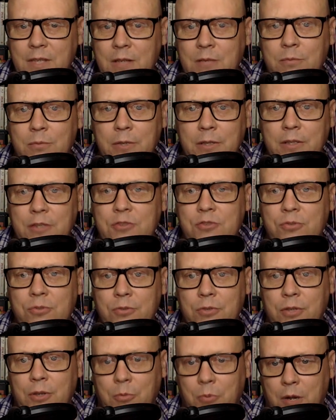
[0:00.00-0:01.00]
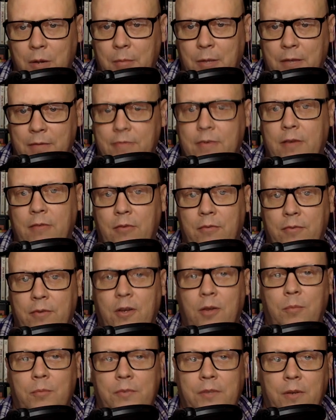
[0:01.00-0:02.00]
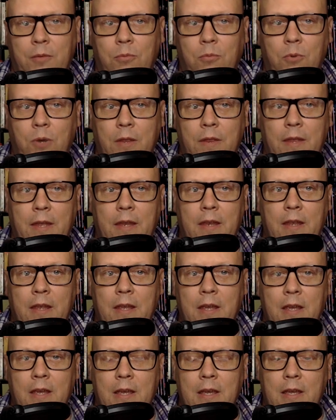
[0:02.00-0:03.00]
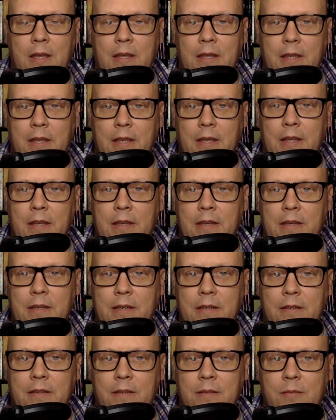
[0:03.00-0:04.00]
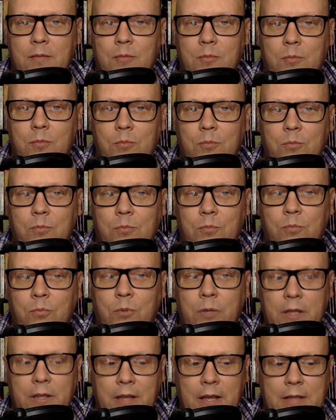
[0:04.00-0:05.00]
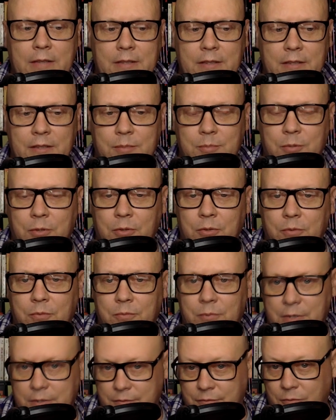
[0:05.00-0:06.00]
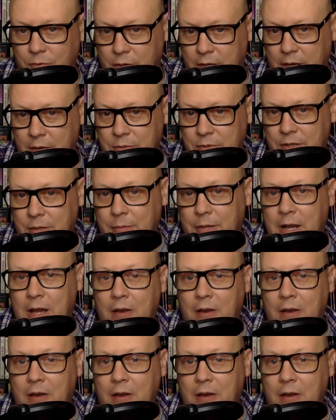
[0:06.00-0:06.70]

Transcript: Really, truly one of my favorite films. And one that in realizing this 4K was coming